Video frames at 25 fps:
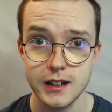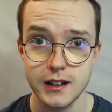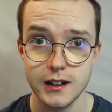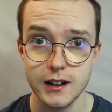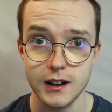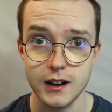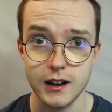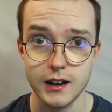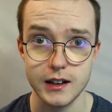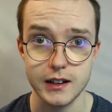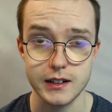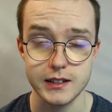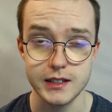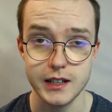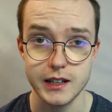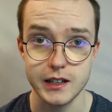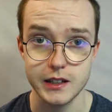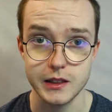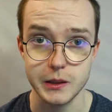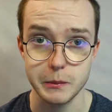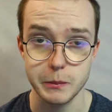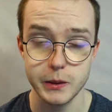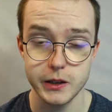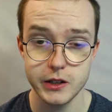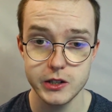I take the
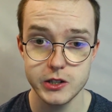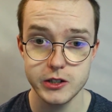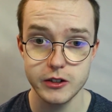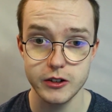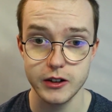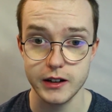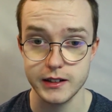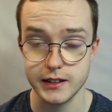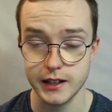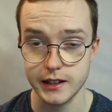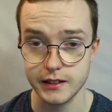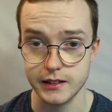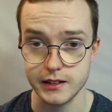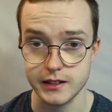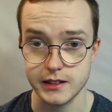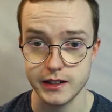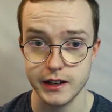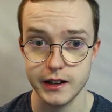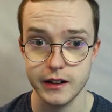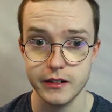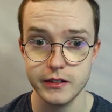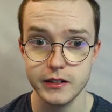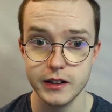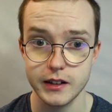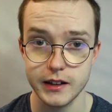picture and I take the
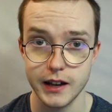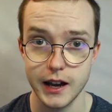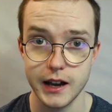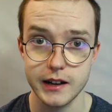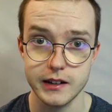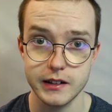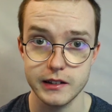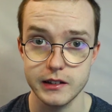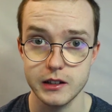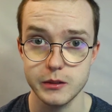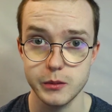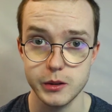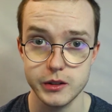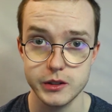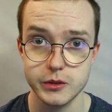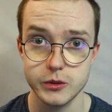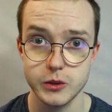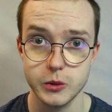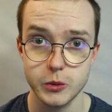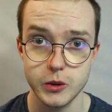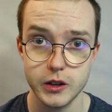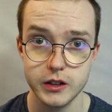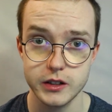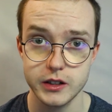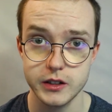sound and I edit them into a
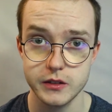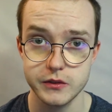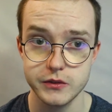working